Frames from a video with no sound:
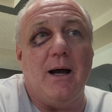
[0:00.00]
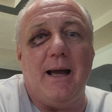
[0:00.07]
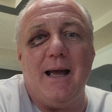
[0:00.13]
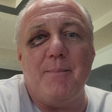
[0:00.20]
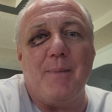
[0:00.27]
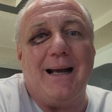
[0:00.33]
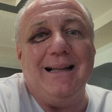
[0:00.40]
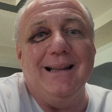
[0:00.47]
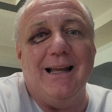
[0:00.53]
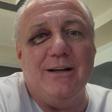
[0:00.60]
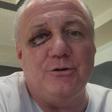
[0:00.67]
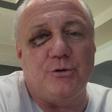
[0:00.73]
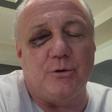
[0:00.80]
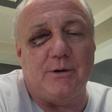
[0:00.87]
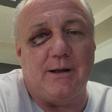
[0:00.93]
at my
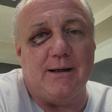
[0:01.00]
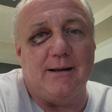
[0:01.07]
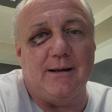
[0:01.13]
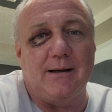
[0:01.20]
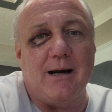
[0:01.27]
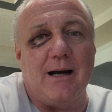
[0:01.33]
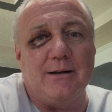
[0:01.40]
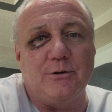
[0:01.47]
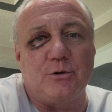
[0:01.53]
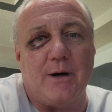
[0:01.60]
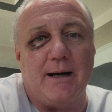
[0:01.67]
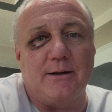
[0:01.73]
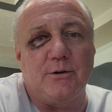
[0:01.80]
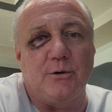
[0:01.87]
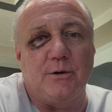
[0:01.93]
leisure get a
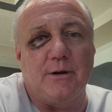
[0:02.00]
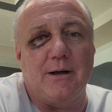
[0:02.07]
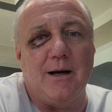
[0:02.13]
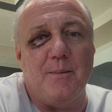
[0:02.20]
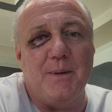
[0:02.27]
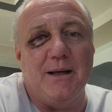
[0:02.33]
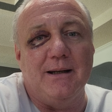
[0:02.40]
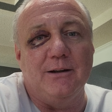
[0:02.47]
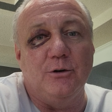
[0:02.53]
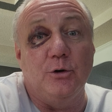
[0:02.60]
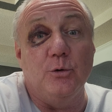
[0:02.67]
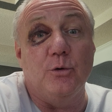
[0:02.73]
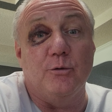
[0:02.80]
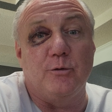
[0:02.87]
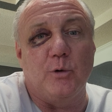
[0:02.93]
contractor to come in and
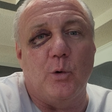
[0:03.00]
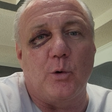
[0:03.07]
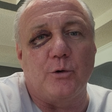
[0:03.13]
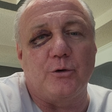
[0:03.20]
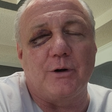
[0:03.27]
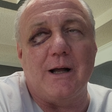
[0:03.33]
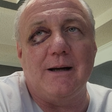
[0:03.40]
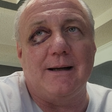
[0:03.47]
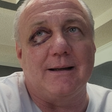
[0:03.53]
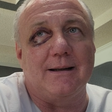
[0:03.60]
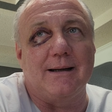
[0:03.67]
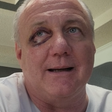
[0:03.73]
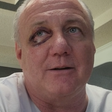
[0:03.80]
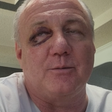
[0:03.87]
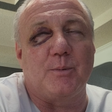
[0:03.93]
do the floors and I'll get
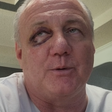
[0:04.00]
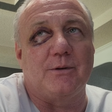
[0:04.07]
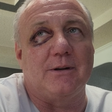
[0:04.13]
an expert